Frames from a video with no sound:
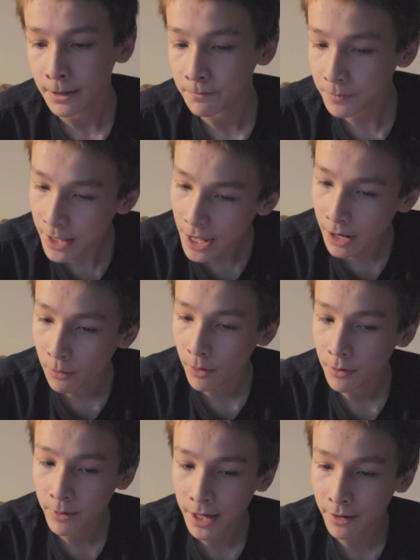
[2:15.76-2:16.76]
Now
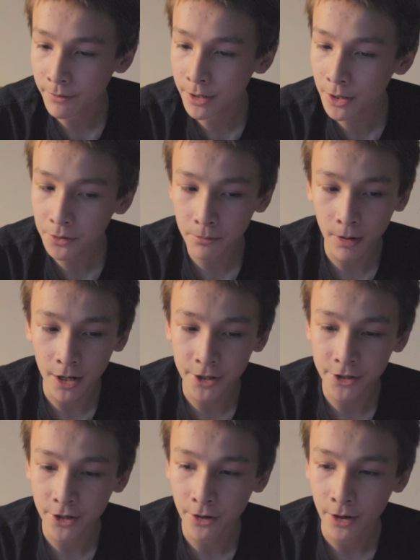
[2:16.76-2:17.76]
we have another
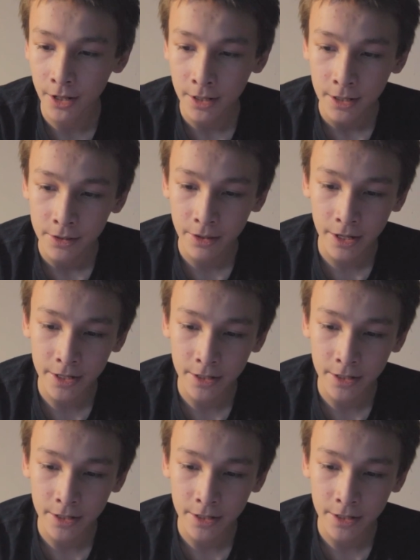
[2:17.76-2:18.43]
monitor that